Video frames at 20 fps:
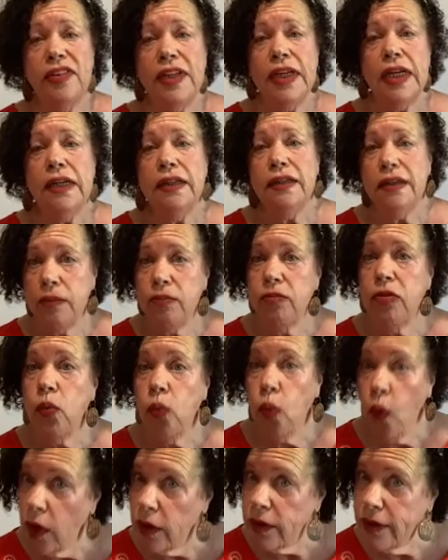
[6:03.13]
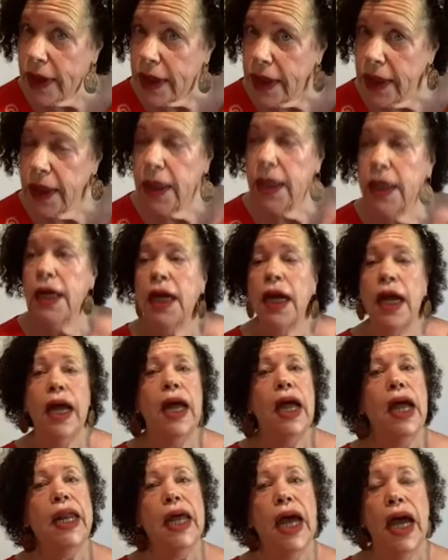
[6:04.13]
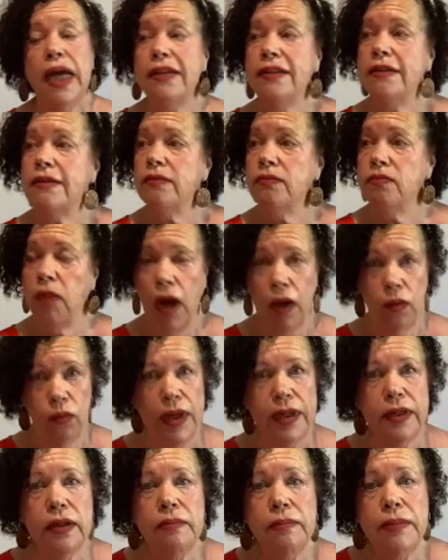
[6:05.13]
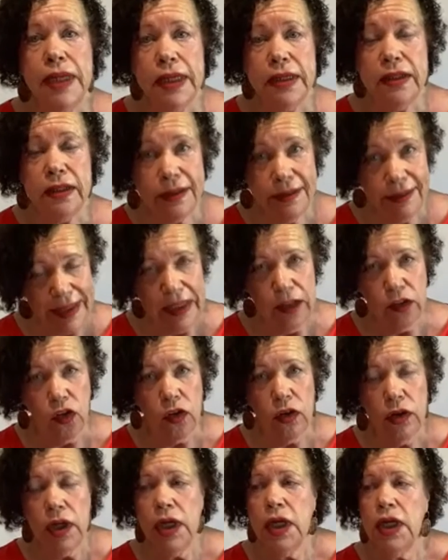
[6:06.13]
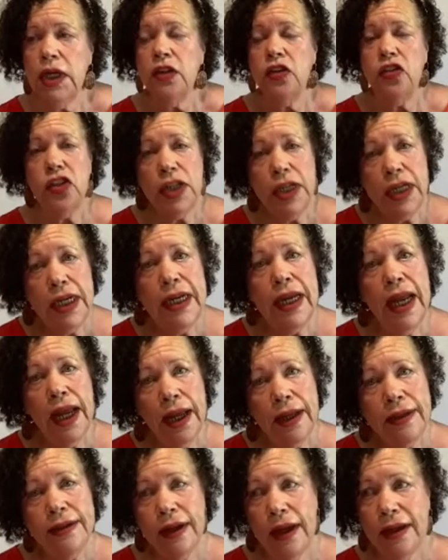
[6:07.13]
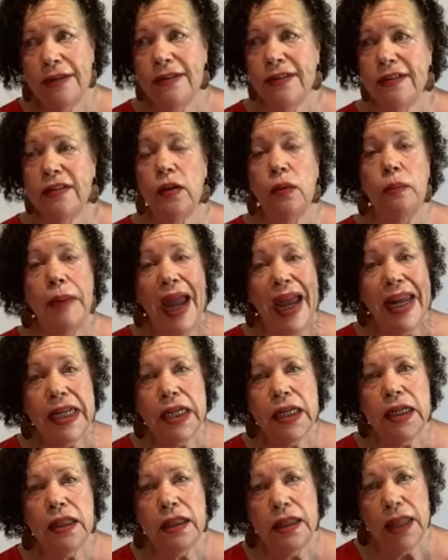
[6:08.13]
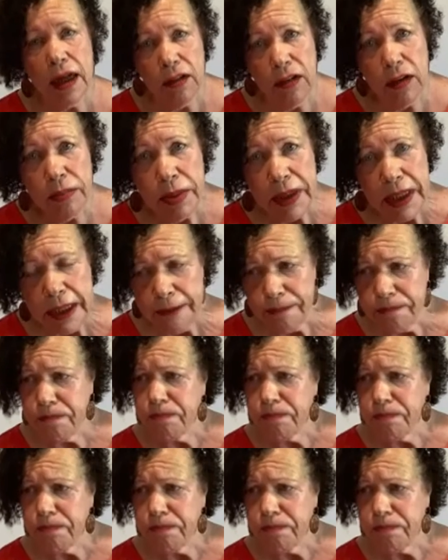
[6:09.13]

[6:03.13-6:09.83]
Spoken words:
seeing Deborah Walton. And I went to meet to see her. She had does somatic therapy.